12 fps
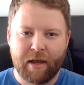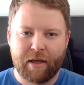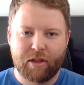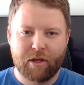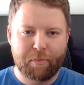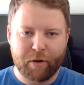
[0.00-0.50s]

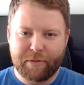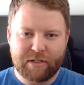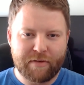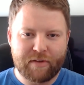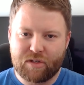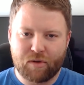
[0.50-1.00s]
The
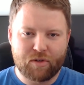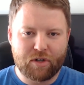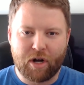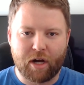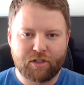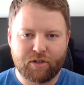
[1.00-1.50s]
purpose of the social
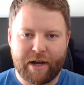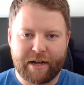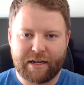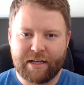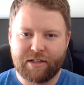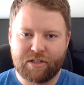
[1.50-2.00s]

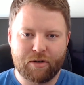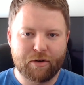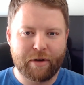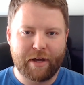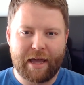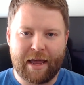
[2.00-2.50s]
contract is to
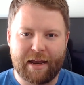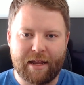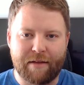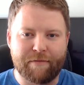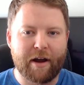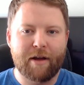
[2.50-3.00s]
create an
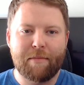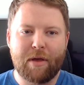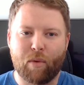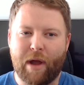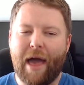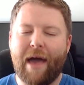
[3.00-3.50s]

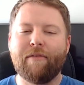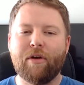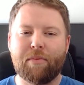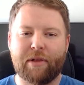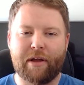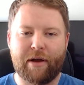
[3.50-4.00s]
environment where every
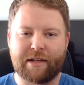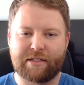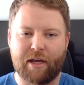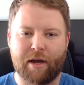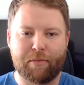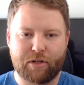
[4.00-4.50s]
player has
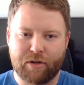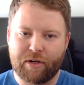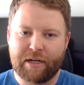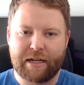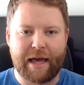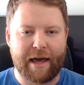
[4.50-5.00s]
the
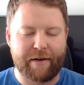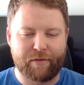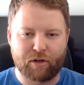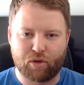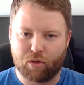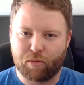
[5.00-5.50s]
opportunity to have an
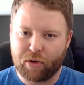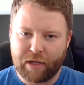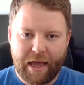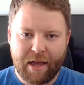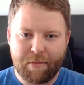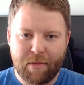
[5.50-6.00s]
enjoyable
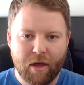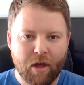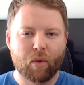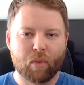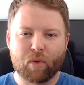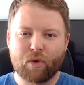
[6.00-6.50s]
game.
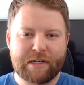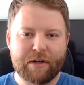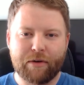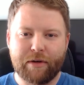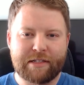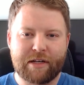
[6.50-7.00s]
Rule
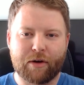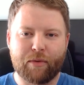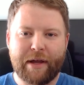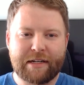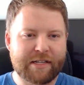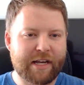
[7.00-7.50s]
Zero is a
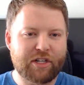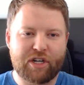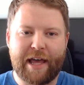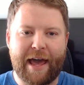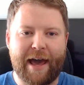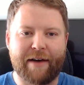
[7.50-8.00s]
great discussion
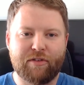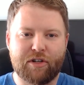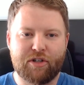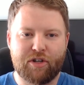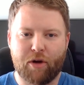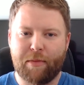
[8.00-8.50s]
to have to
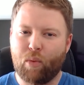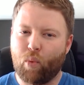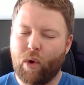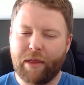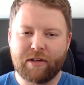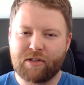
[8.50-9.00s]
determine
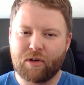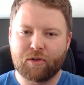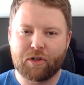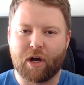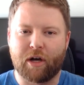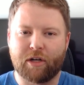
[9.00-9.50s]
what the
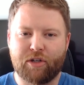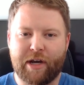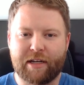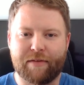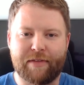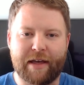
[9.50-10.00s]
social
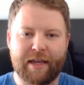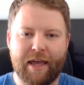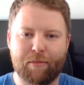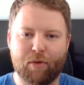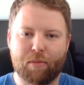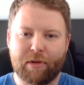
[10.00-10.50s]
contract of that
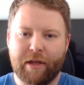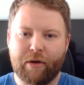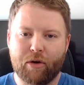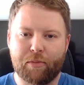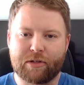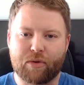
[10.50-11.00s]
game or
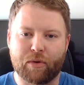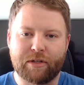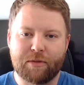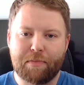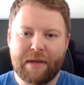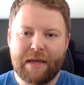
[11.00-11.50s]
playgroup is going
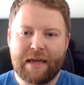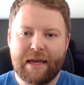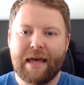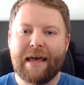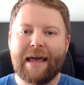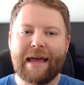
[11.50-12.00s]
to be,
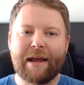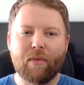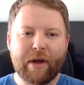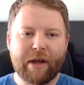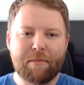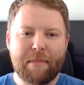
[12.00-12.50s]
and I
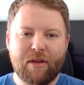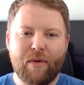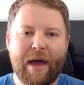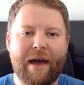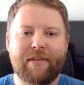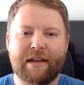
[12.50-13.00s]
recommend you
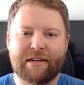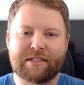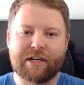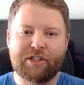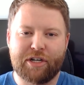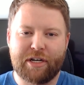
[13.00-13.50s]
have that
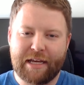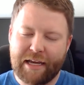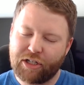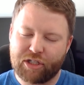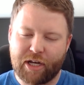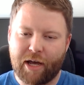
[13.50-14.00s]
discussion
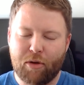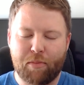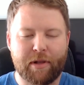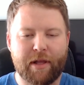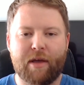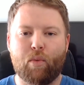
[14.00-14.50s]
each time you
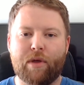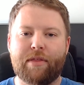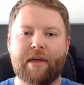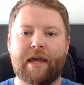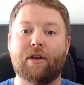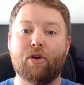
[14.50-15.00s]
play
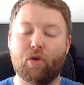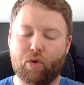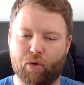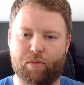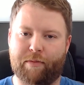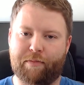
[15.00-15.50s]
with a new
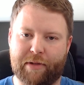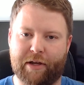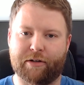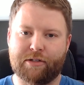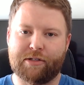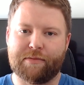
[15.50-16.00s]
group of
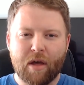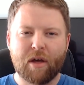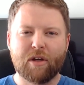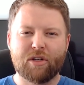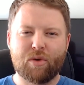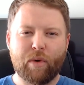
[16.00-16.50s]
players.
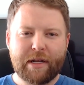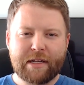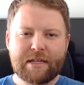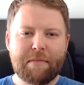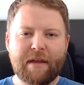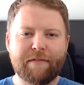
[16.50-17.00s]
So what
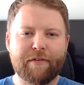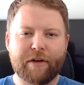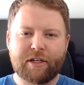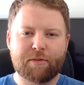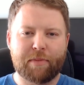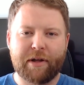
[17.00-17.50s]
does it mean for
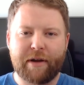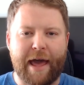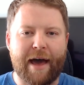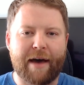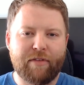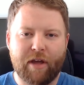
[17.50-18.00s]
each player to
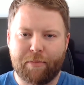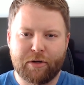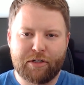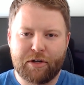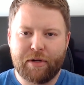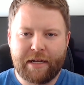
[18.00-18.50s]
have the
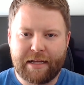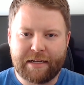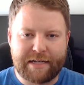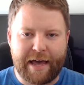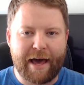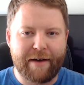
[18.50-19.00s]
opportunity
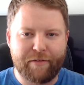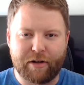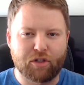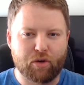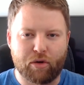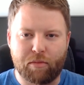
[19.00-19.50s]
to have an
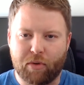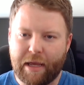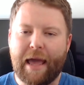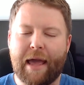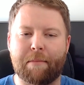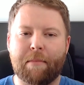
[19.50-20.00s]
enjoyable
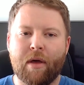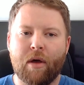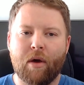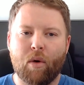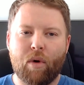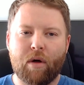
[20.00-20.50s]
game?
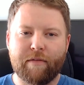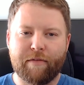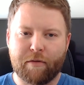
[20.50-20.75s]
Well, for